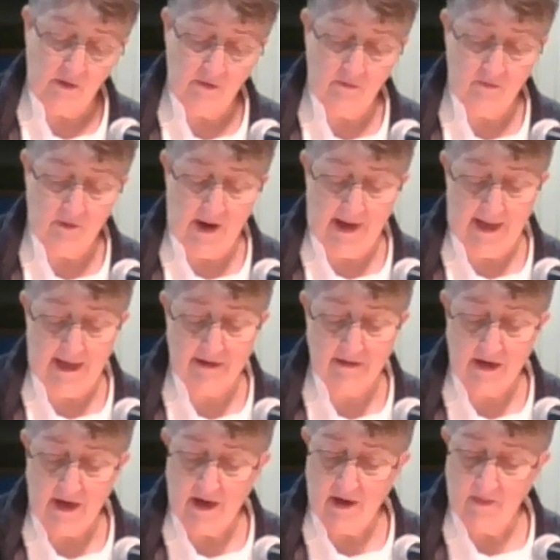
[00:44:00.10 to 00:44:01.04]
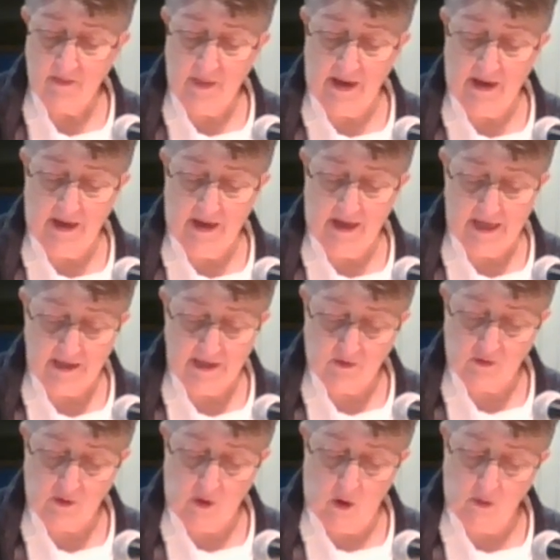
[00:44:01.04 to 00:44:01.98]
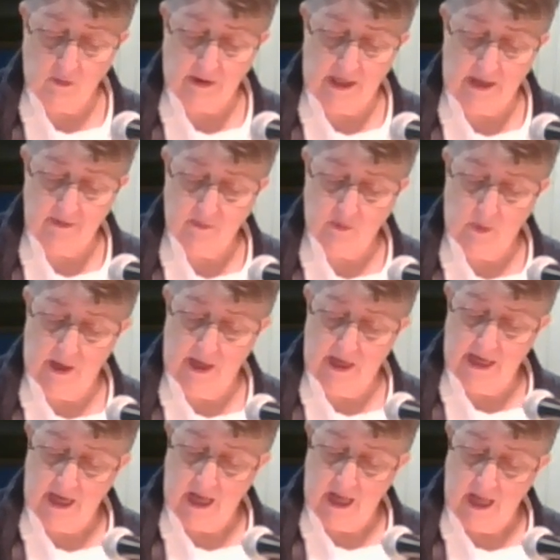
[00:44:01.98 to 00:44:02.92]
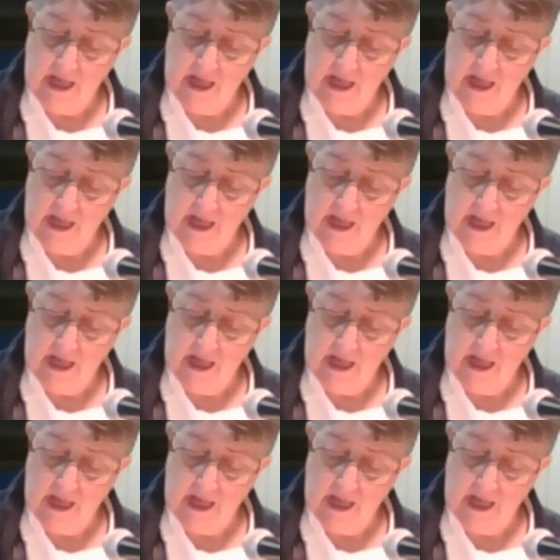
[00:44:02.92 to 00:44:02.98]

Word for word: around my soul gives way.